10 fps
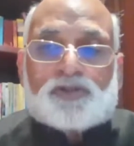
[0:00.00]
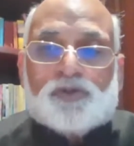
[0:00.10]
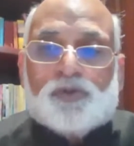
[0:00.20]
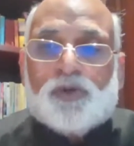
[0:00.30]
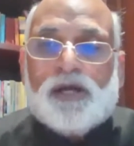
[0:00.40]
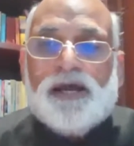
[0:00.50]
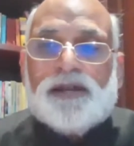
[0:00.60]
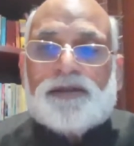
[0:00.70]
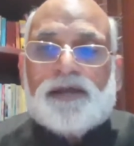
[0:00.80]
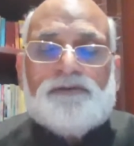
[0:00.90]
true
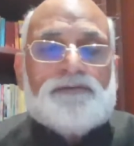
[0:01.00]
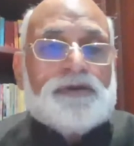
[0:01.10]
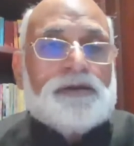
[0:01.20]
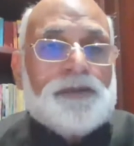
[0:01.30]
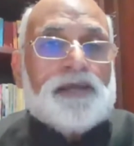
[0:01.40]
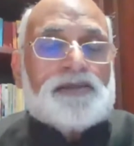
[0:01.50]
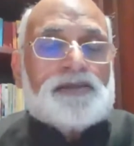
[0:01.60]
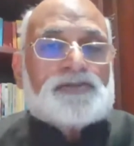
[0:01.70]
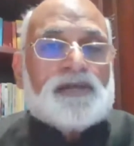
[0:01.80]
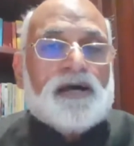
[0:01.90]
at every
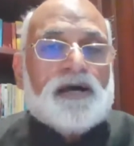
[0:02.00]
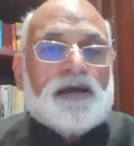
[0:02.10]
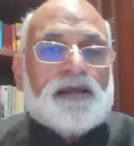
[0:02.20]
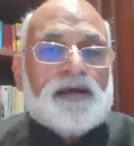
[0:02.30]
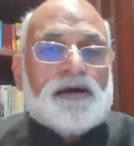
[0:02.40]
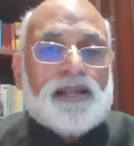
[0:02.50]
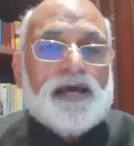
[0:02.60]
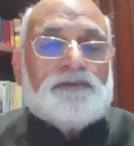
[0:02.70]
place in our